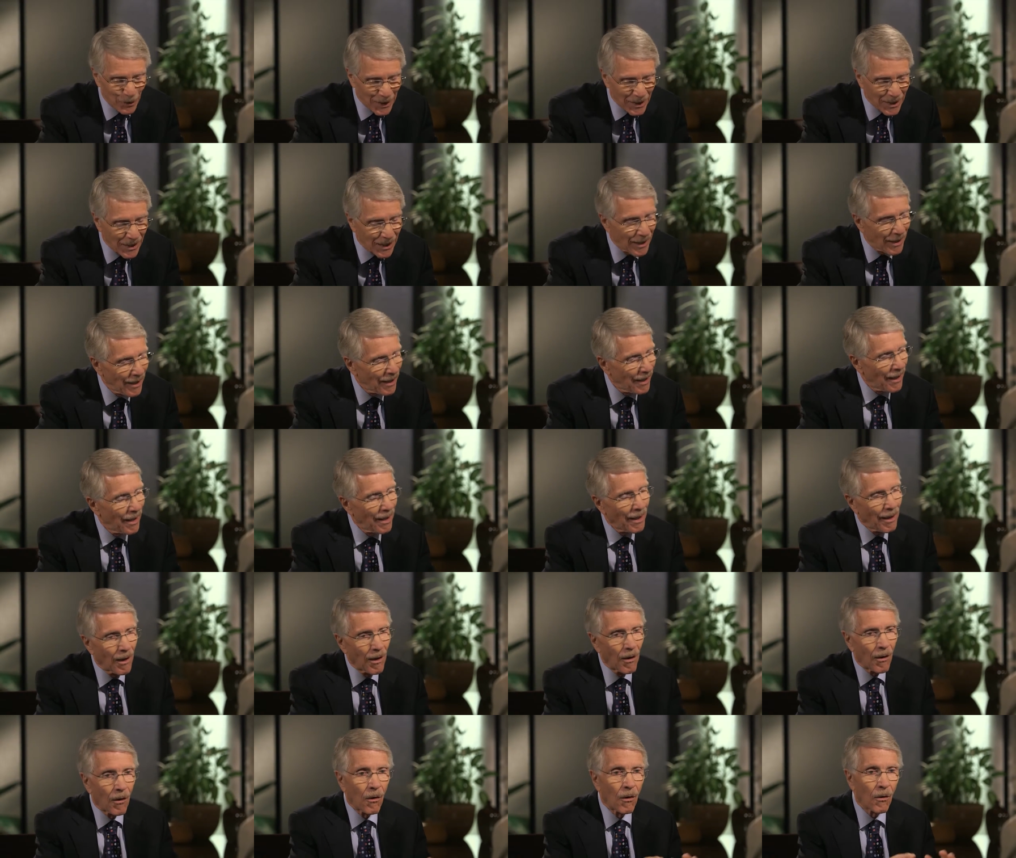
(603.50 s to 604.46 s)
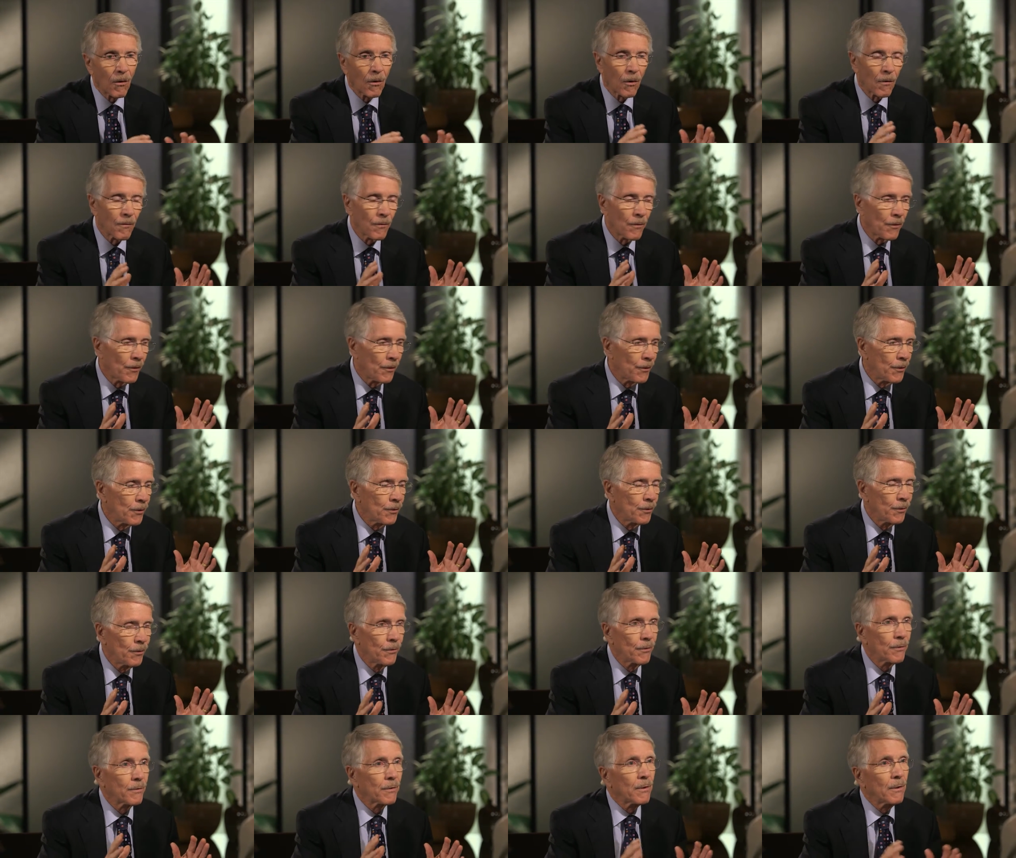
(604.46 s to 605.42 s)
but all over the
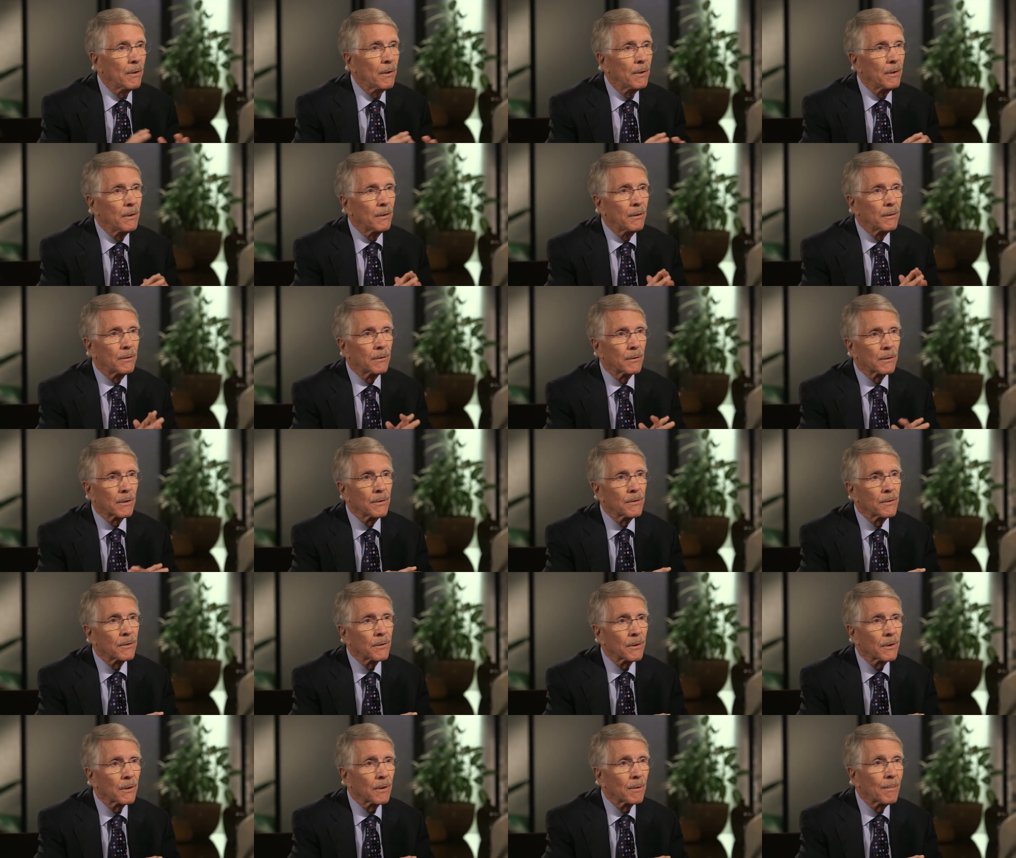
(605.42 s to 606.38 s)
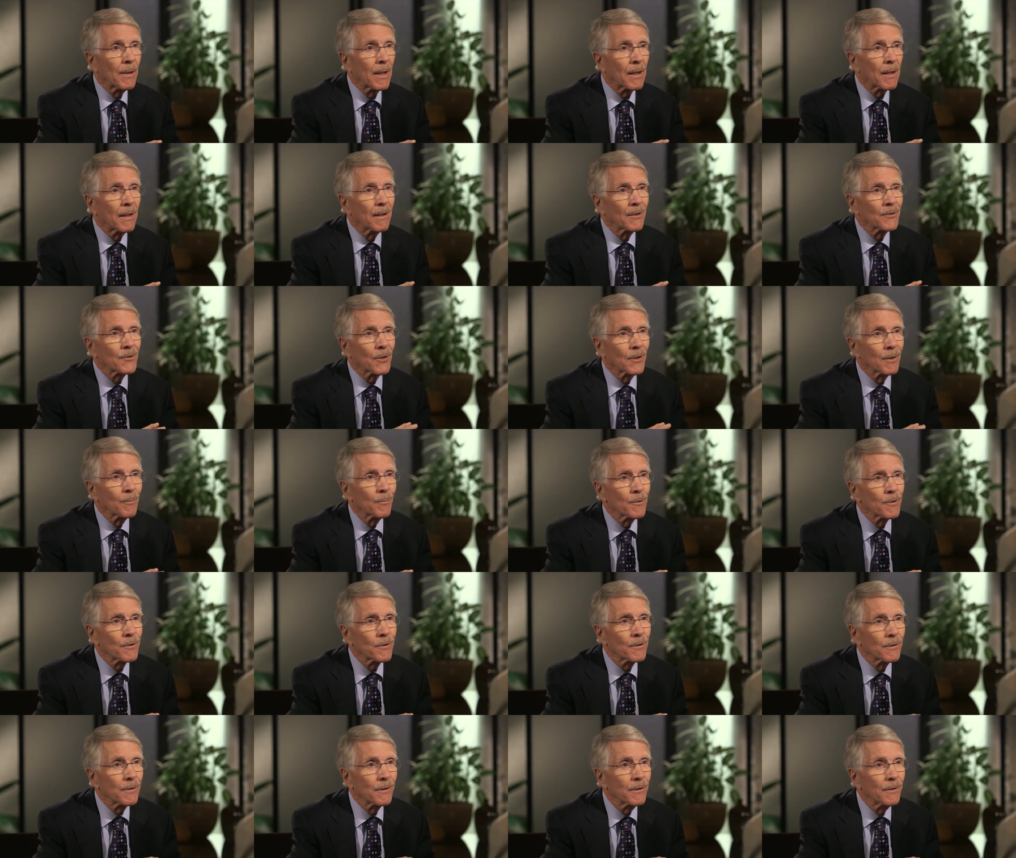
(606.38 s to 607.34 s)
news is concern about Alzheimer's
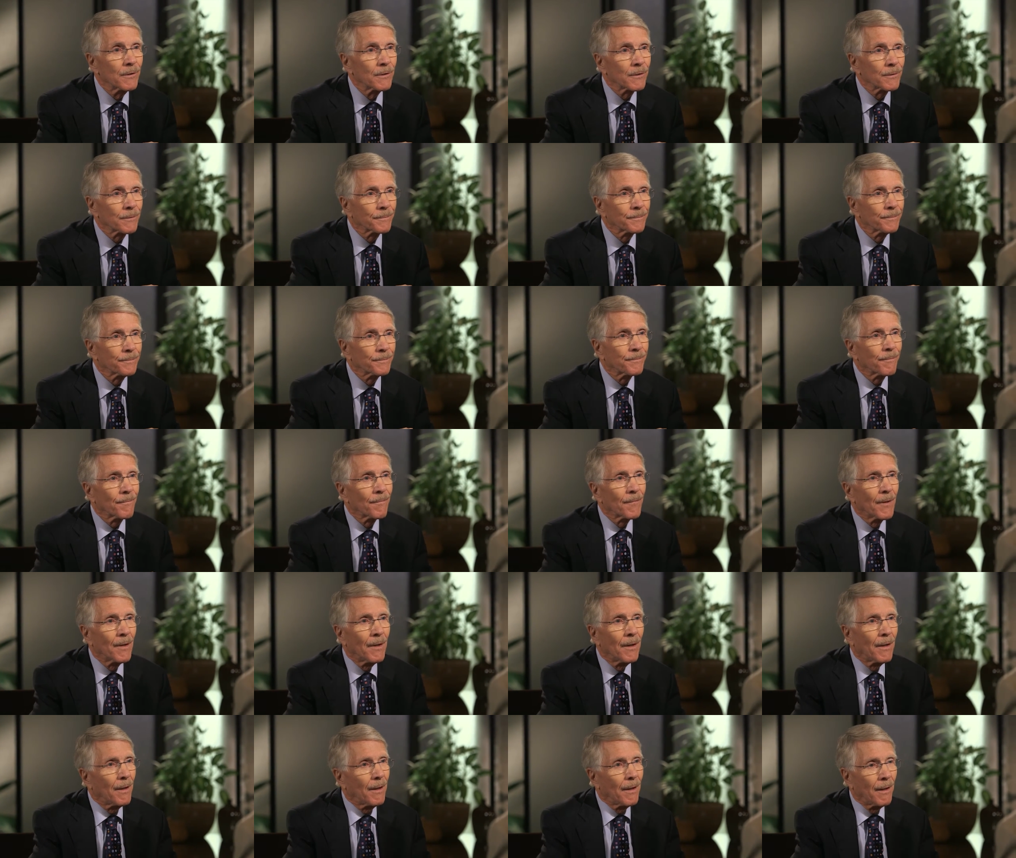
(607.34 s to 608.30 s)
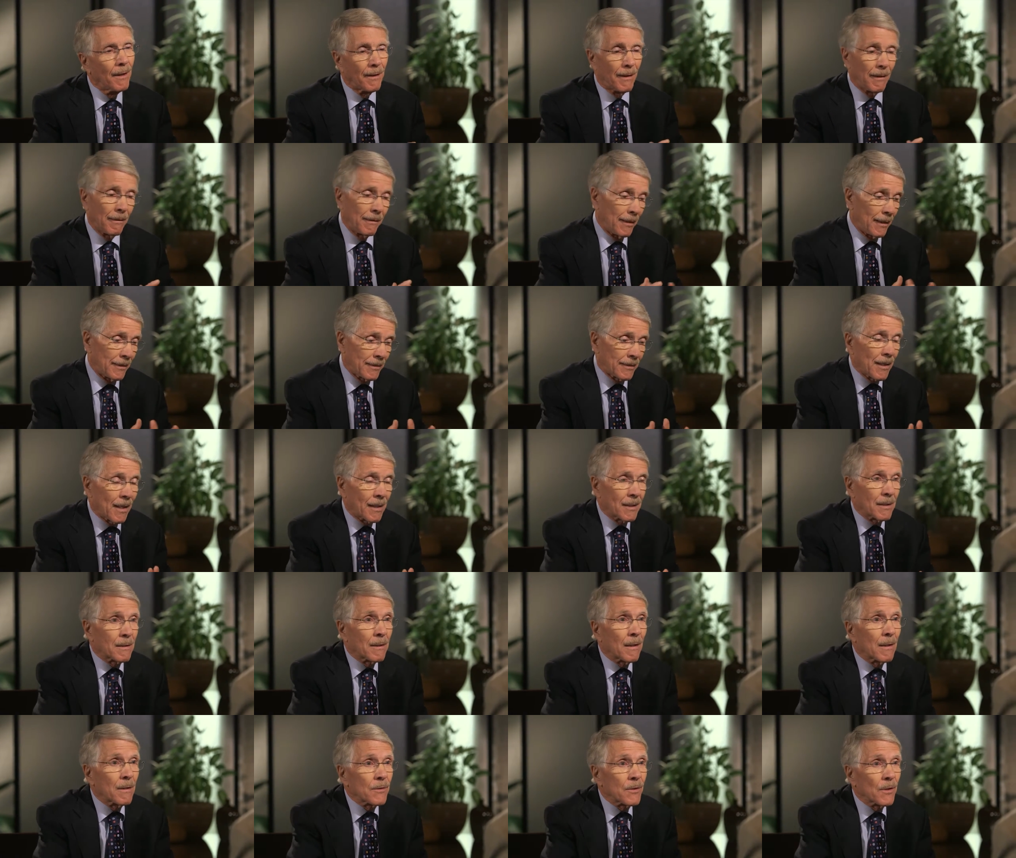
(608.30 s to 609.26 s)
disease. Mm-hmm. It's got to
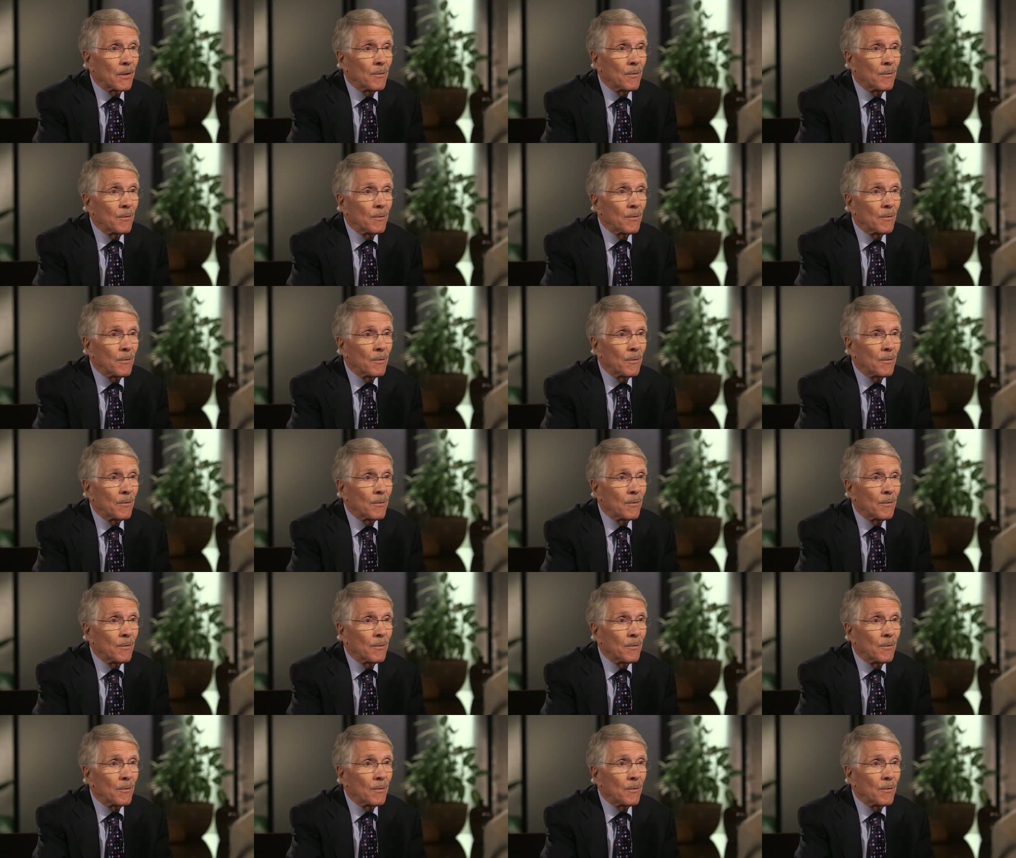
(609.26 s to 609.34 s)
start